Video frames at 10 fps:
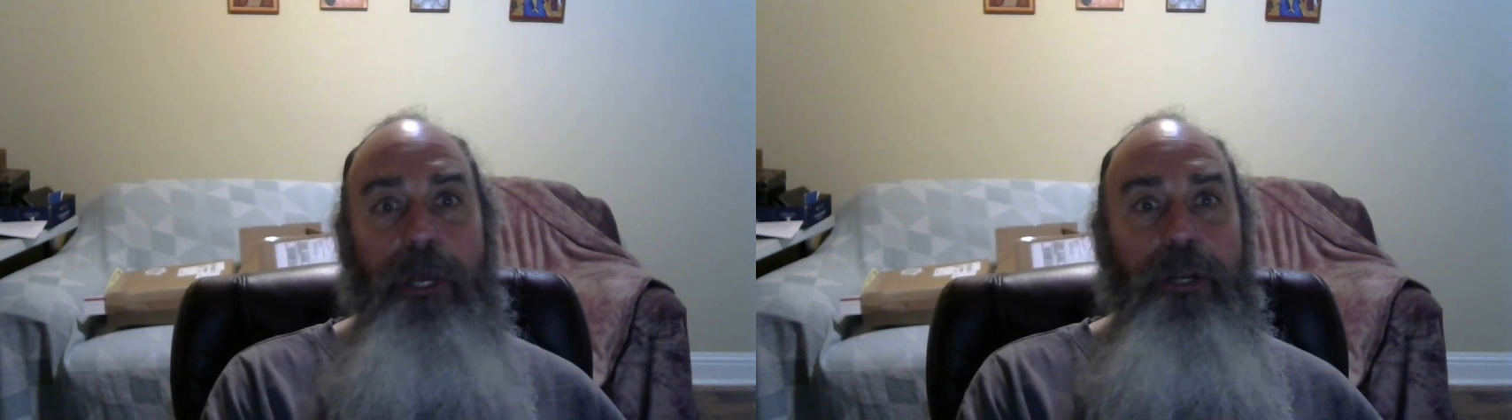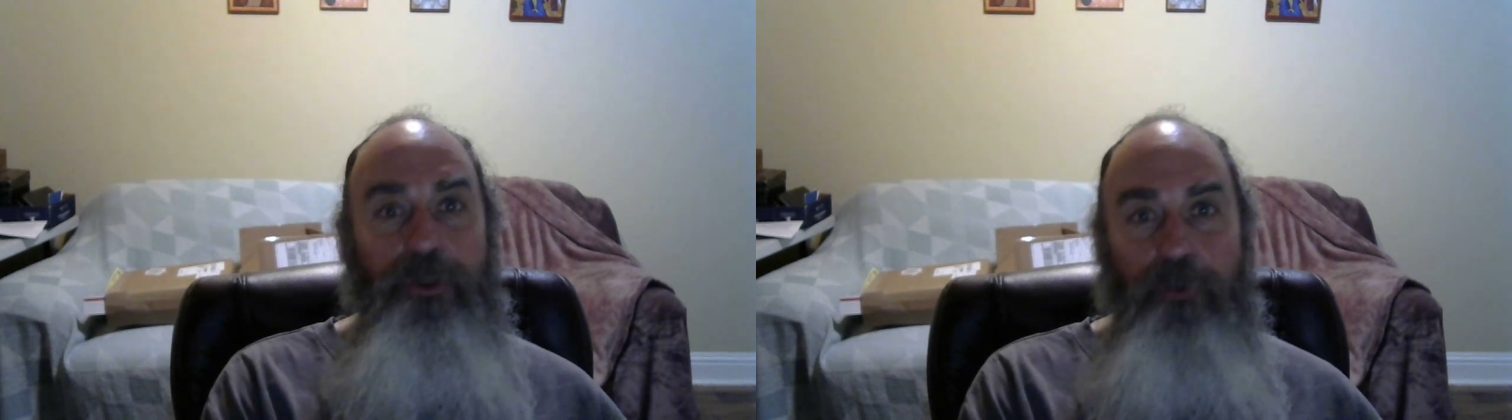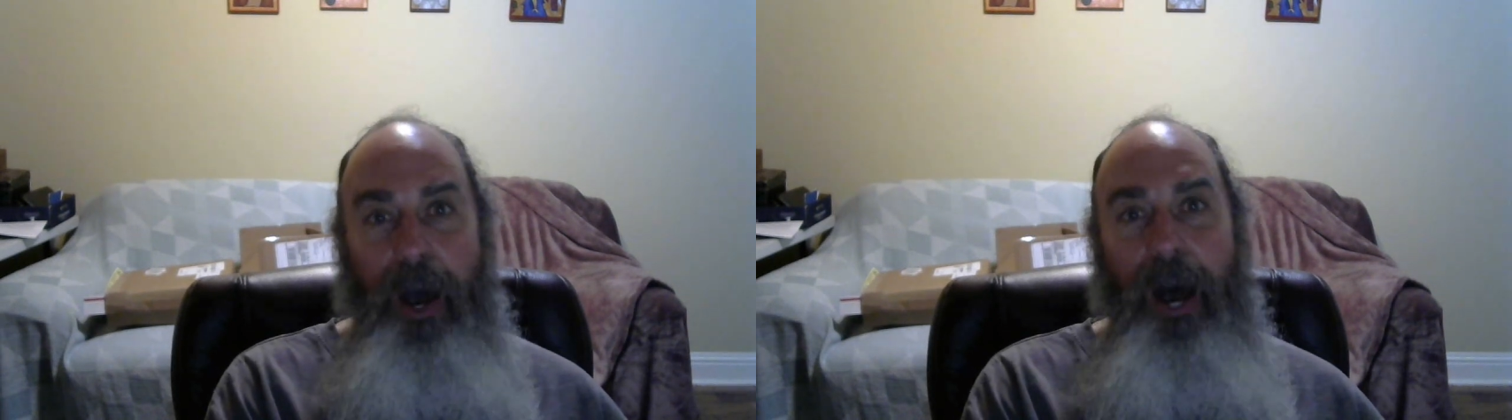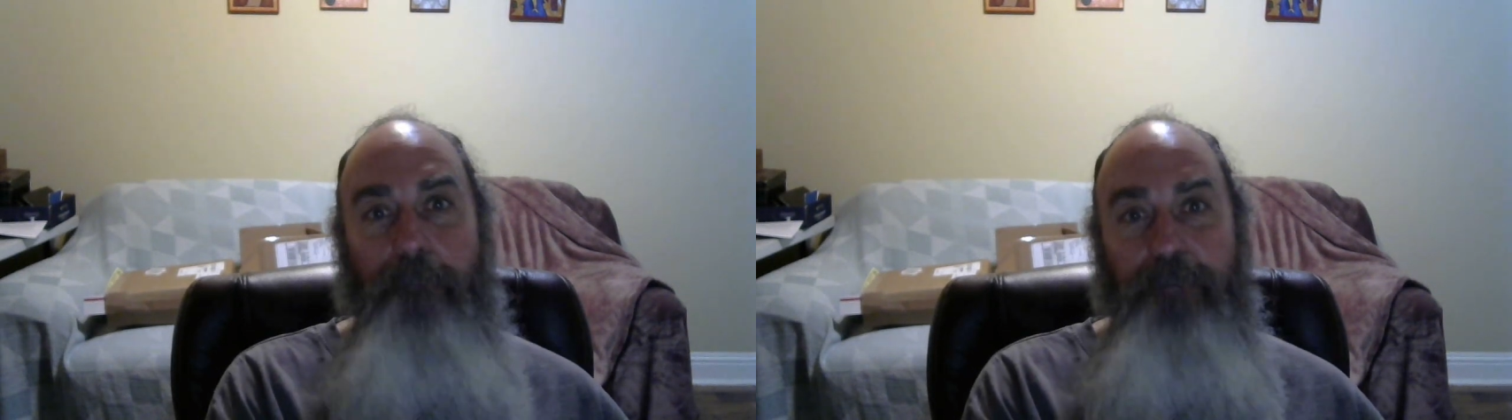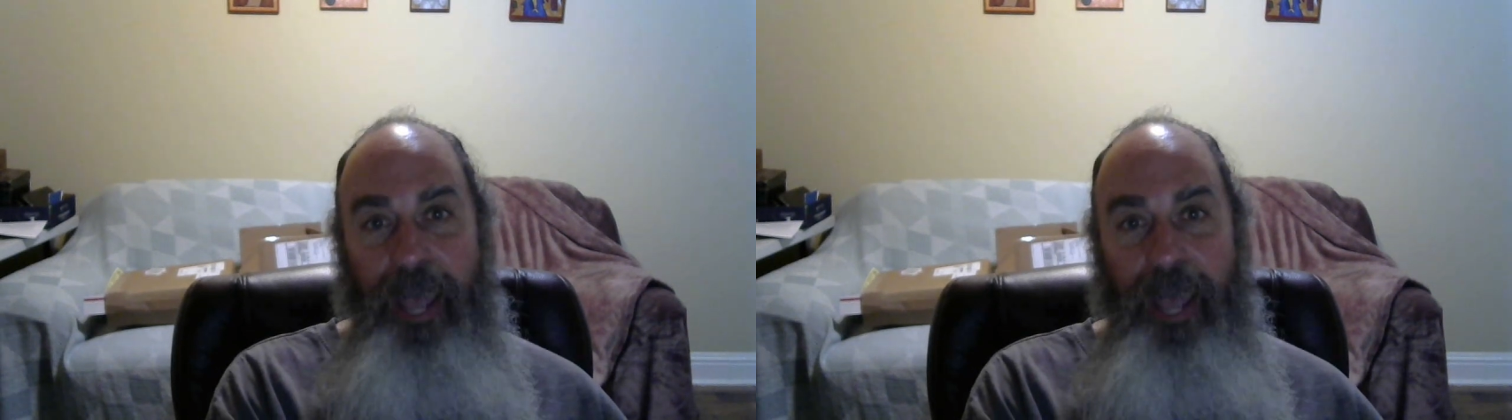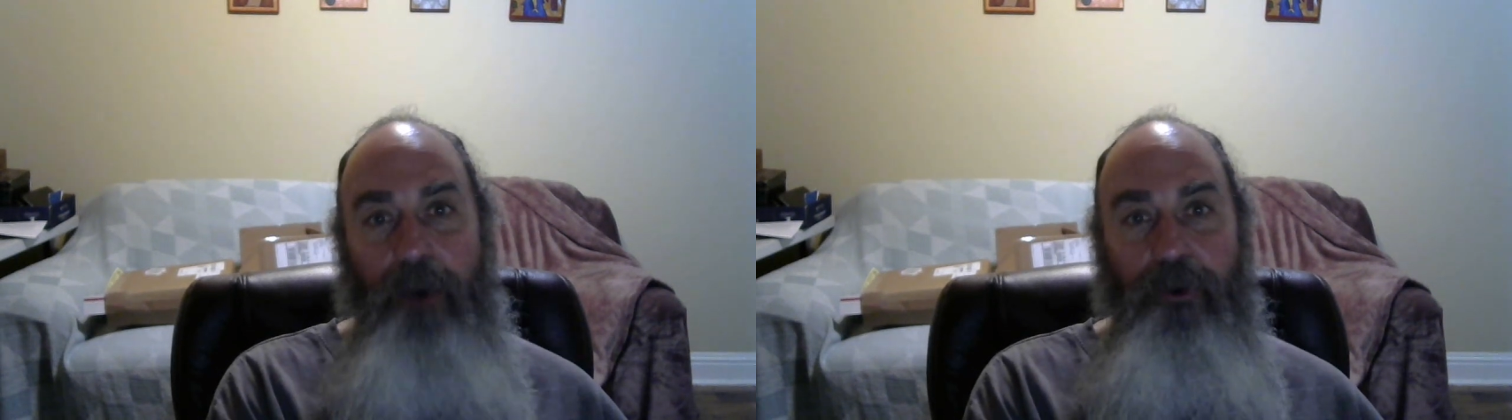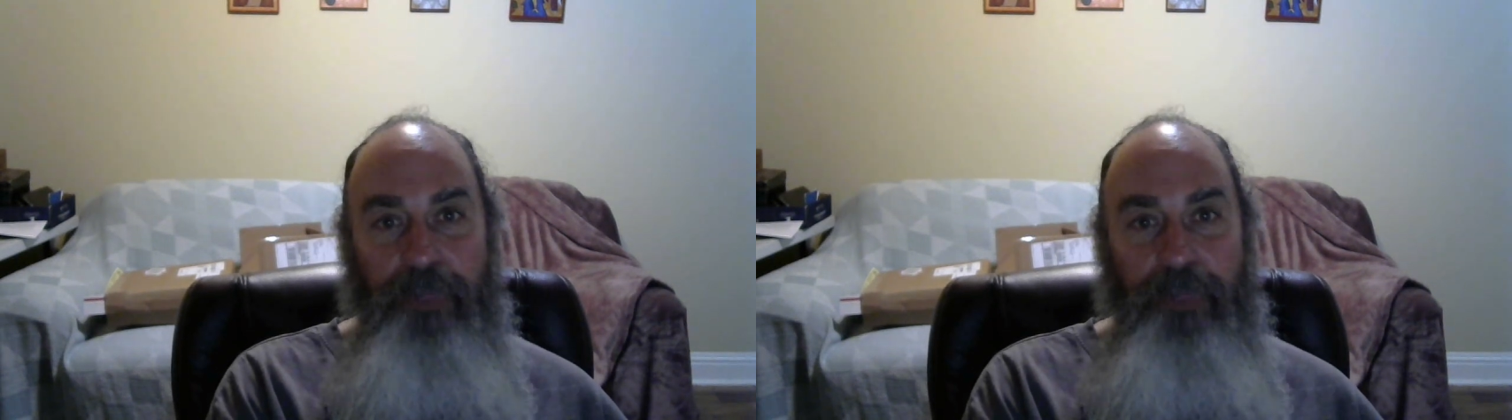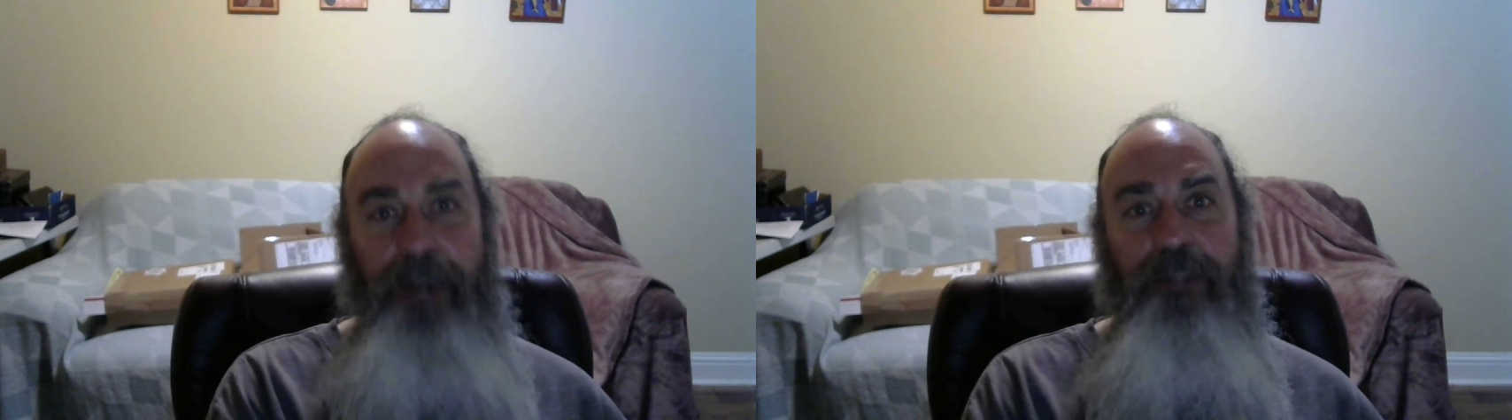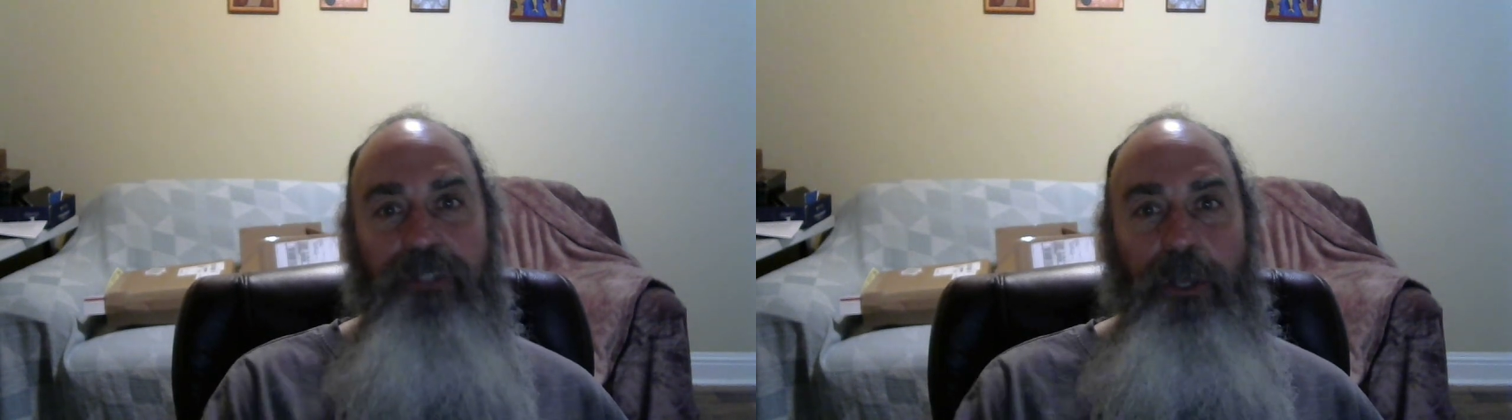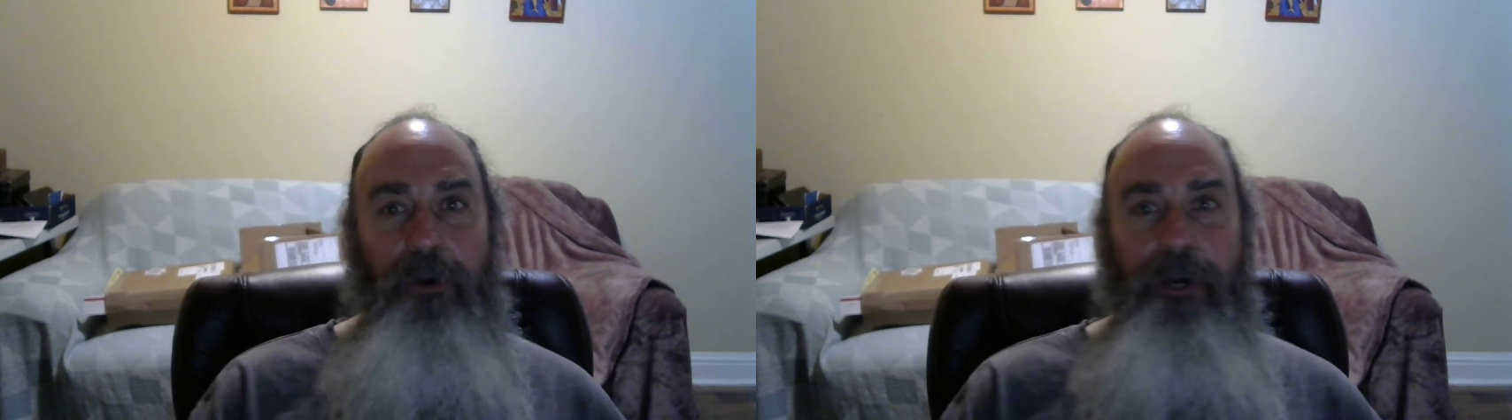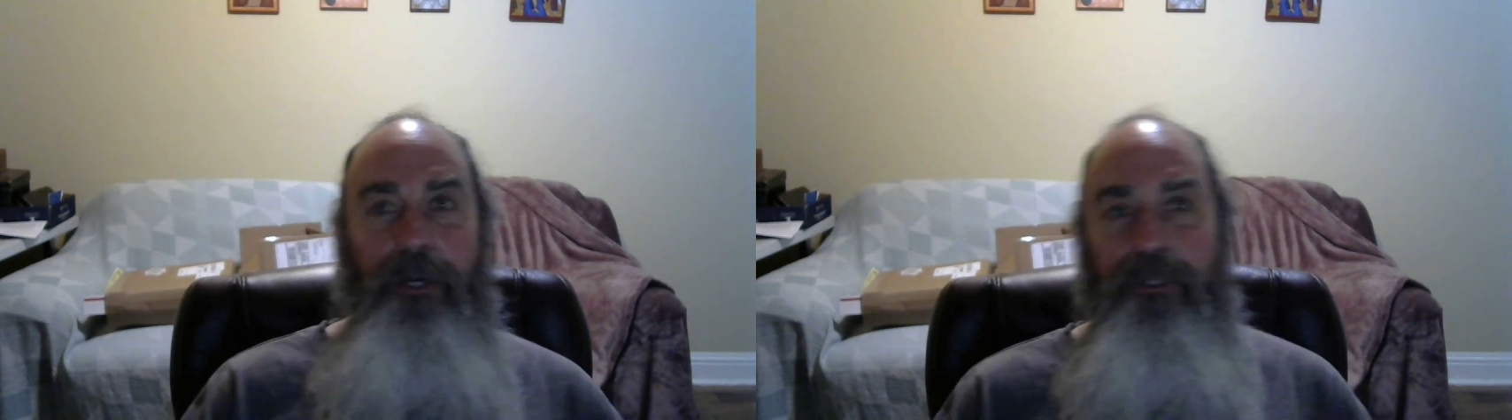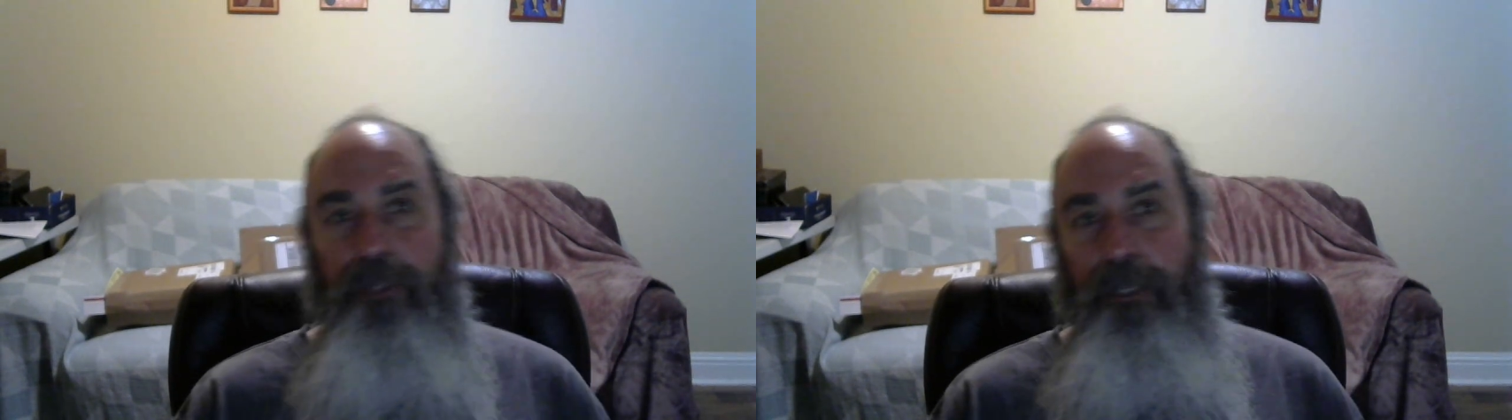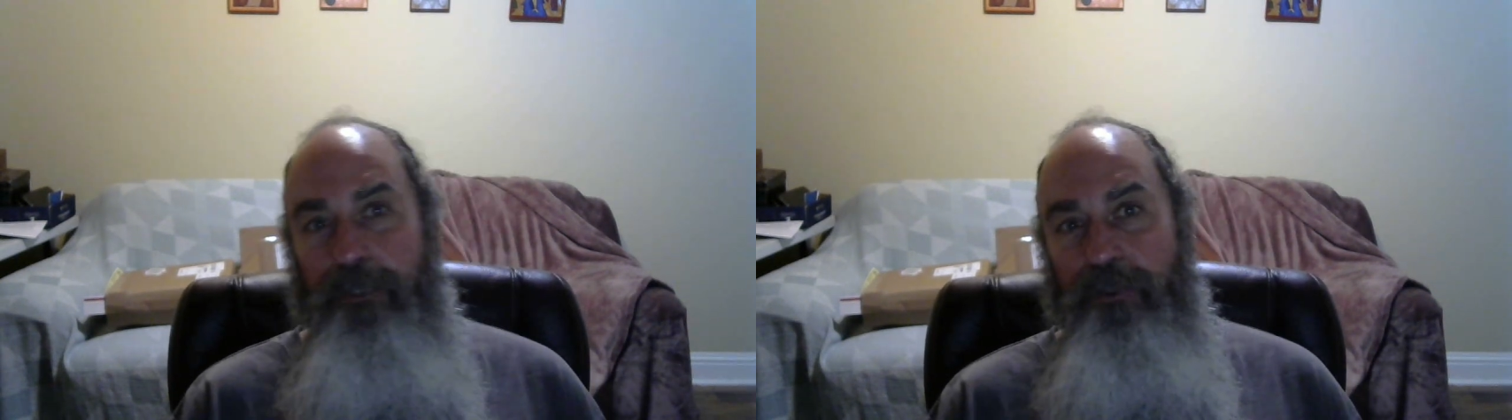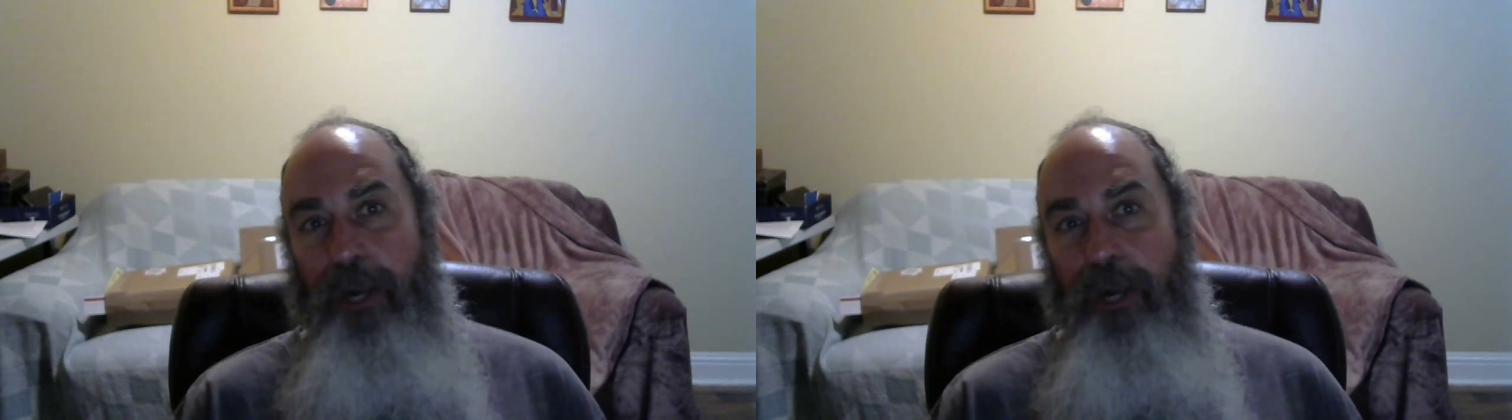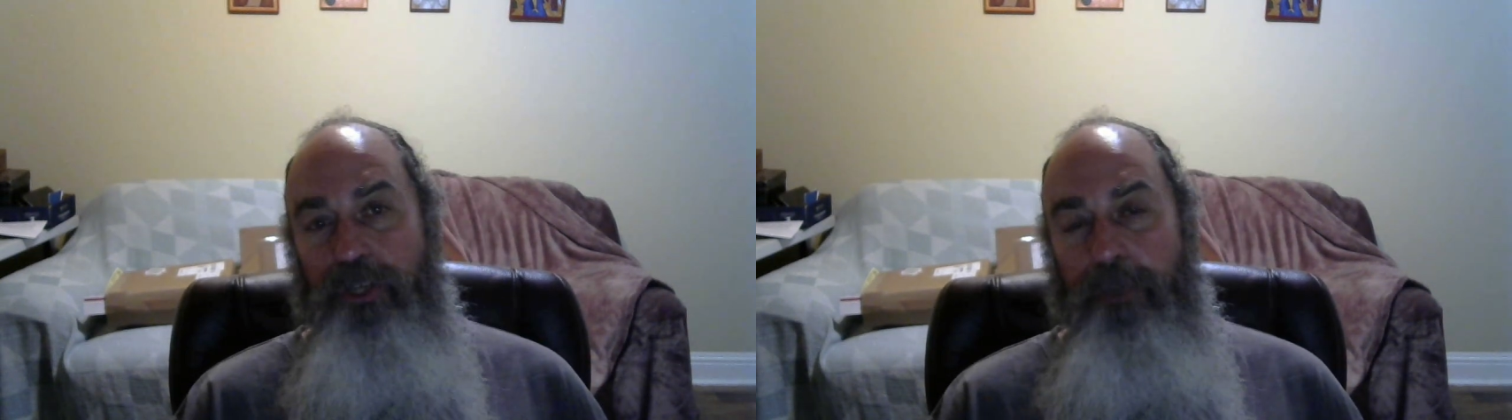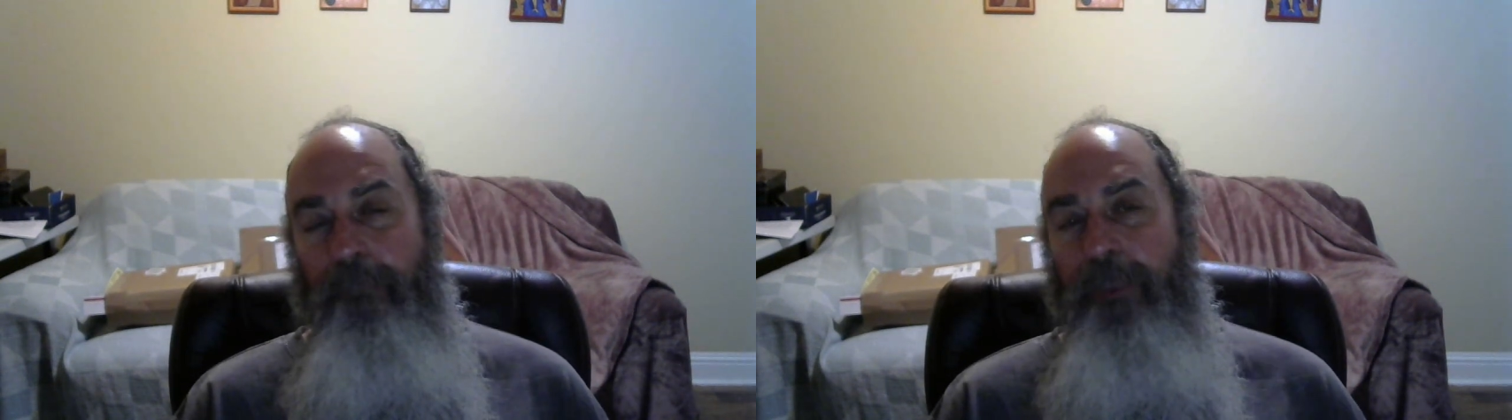to opt out of that accelerated instruction.